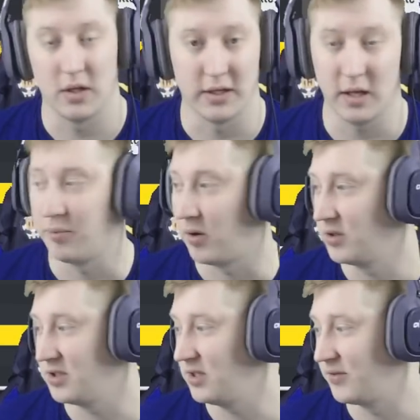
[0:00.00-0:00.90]
Again,
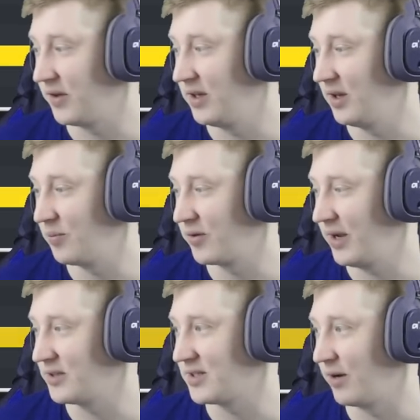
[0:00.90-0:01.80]
apologies if I uh,
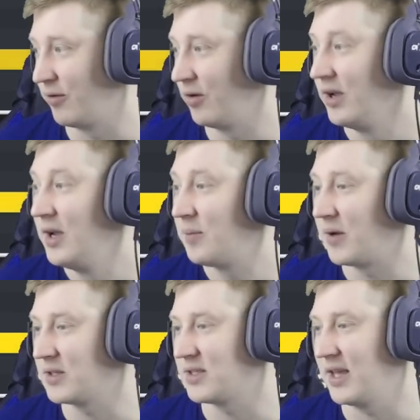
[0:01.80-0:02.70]
pronounced that wrong,
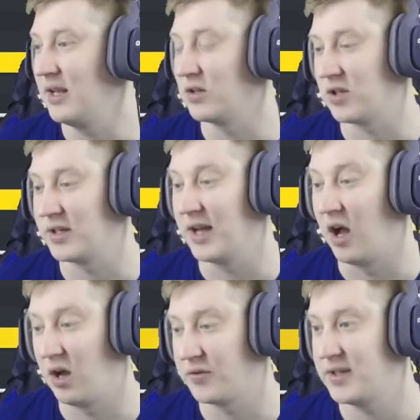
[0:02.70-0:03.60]
but uh, he looks like a
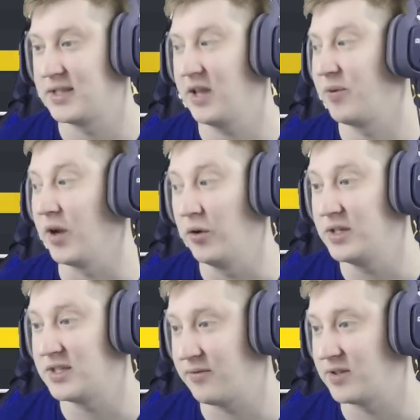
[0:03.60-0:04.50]
half-decent left-back, only
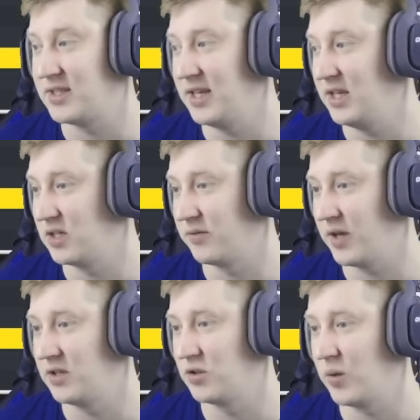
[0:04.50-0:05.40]
seventeen years of
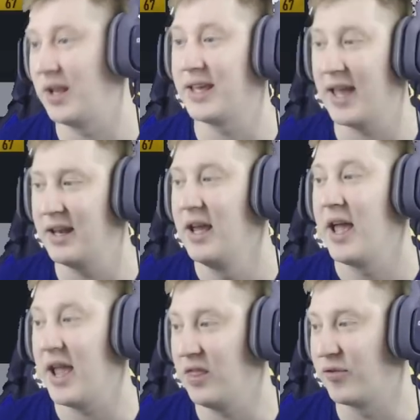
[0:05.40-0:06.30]
age as well, again,
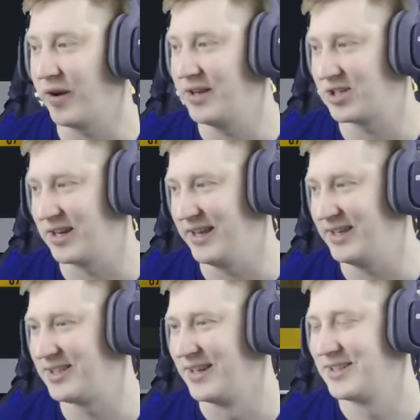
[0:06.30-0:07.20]
in the French
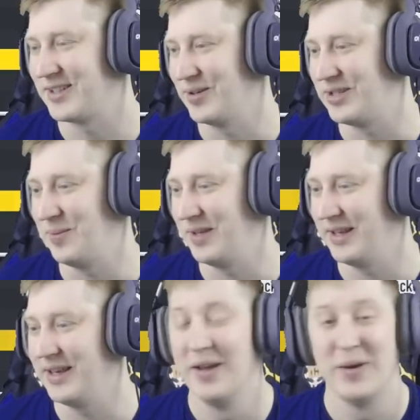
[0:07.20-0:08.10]
leagues, so
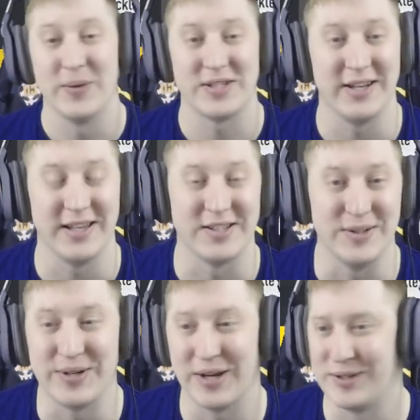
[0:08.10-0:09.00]
seemingly we're turning into
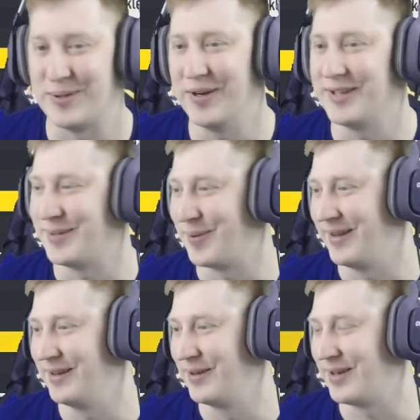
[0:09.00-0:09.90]
Newcastle United
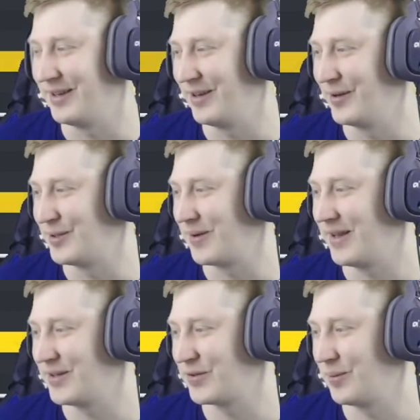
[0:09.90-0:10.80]
by looking at loads of
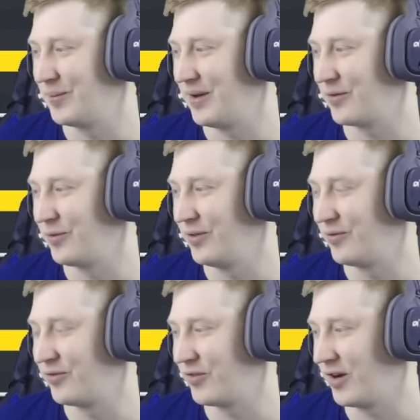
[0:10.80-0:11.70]
players from uh, from the
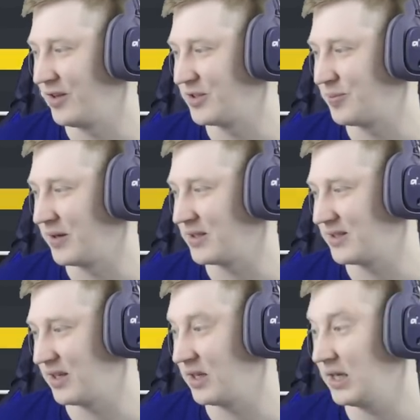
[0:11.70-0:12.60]
France,
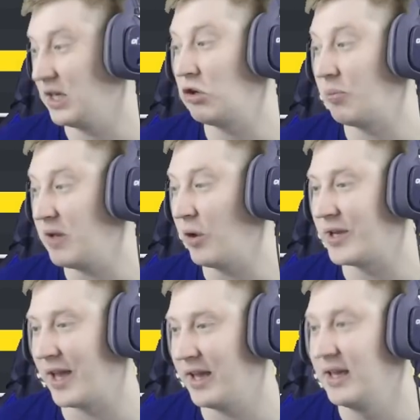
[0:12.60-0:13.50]
but uh, he could be
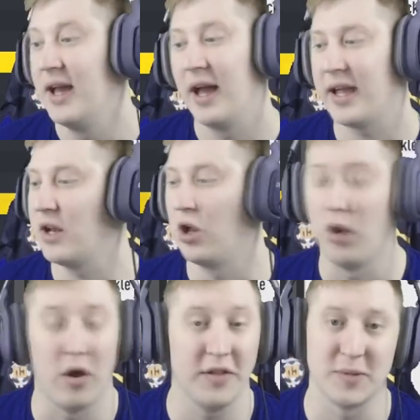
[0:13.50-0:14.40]
okay. Again, a
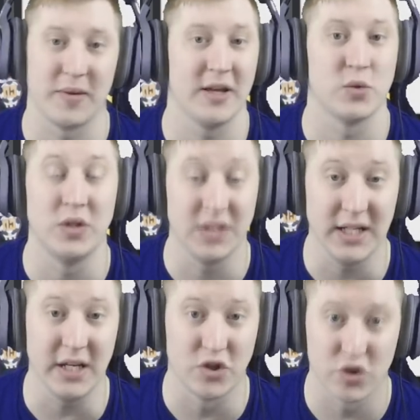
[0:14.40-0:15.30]
lot of these players will
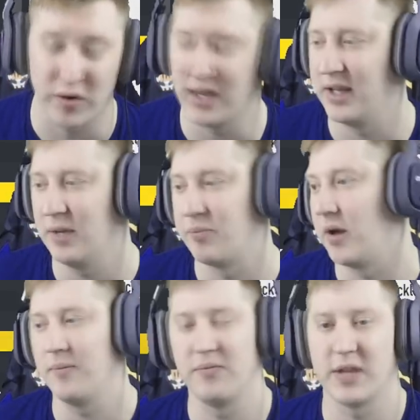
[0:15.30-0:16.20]
need training,
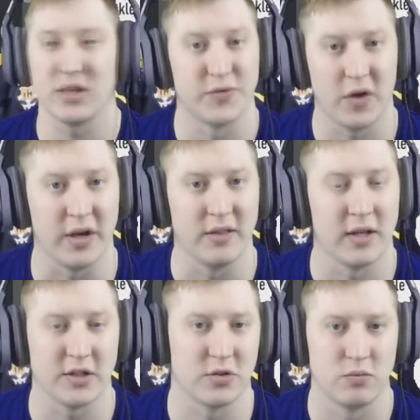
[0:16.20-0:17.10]
but that's fine.
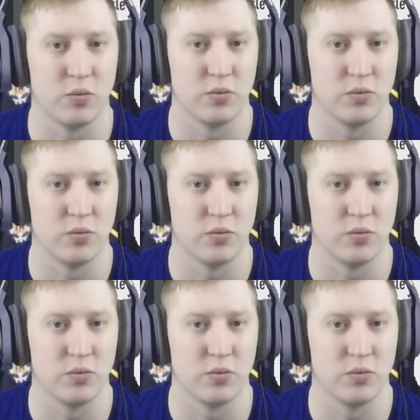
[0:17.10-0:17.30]
That's